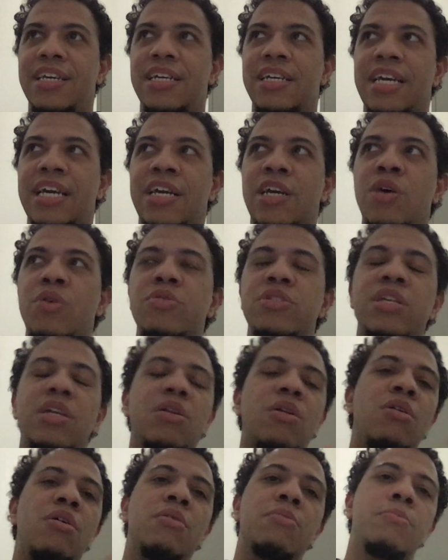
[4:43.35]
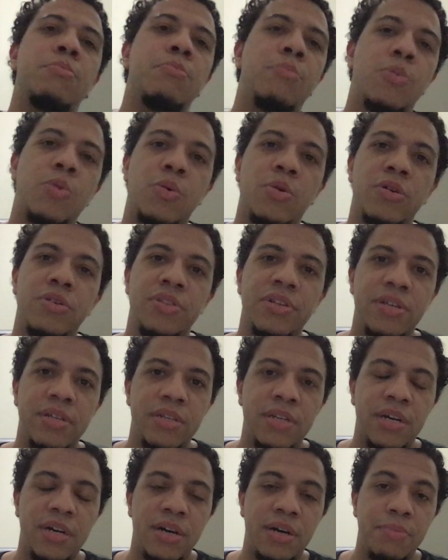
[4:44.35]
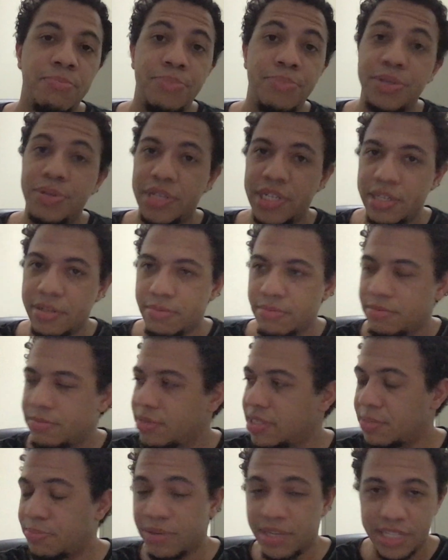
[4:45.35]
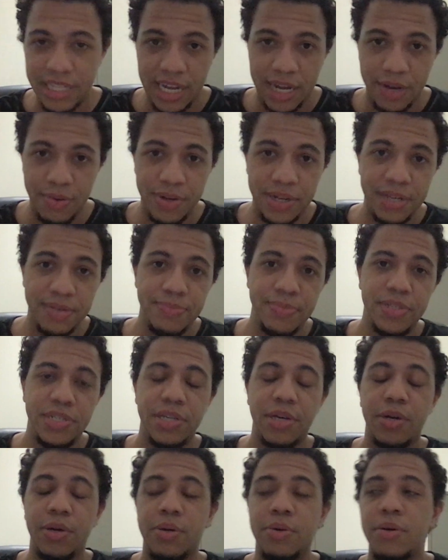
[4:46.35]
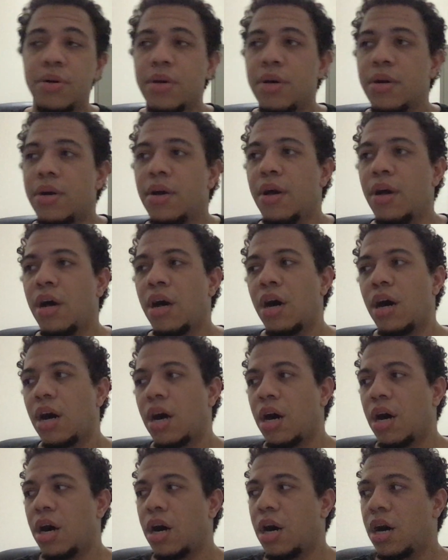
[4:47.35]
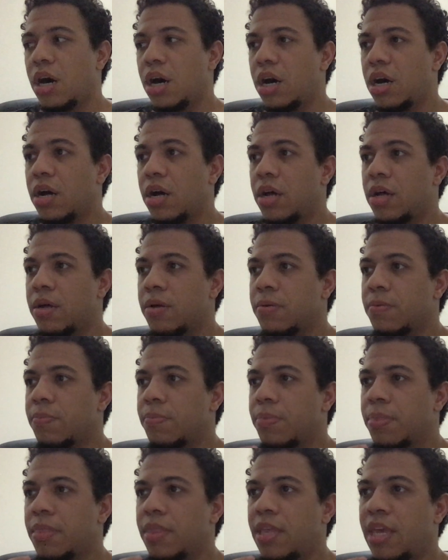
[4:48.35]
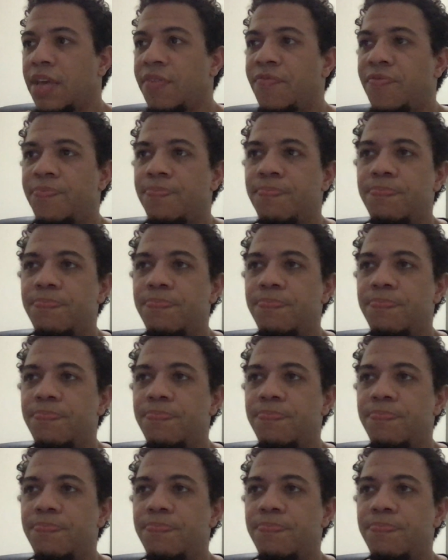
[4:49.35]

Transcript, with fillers: it goes along more than uh, beauty. Let's put it that way. So, uh, if